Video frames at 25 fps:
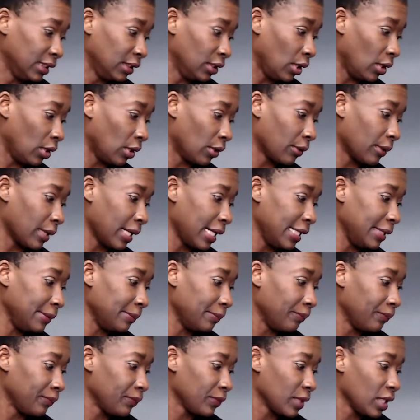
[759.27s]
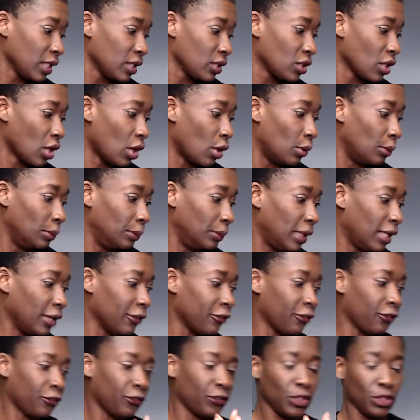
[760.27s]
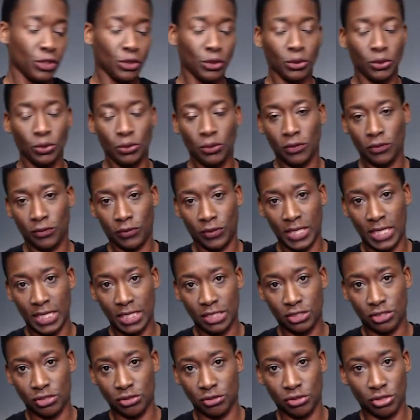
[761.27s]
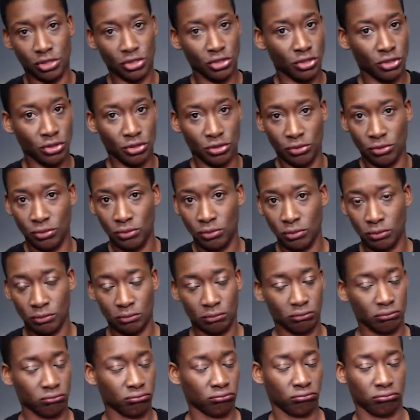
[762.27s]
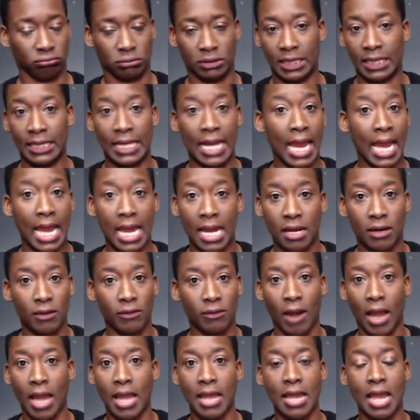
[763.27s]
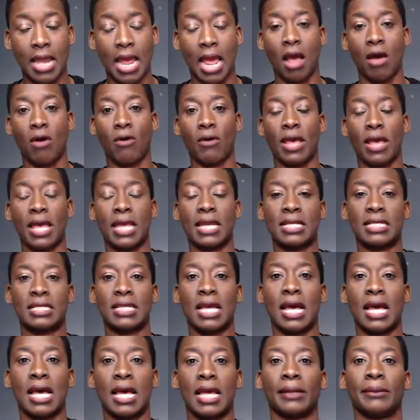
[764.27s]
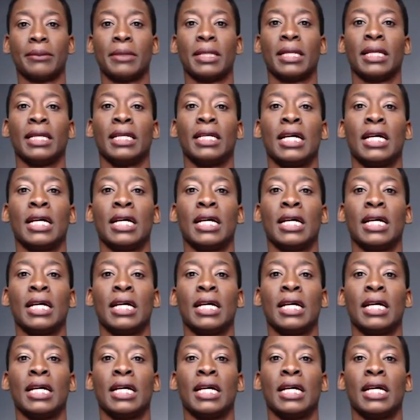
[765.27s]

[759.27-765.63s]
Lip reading: All right. So a few things you can do today, right now, anytime.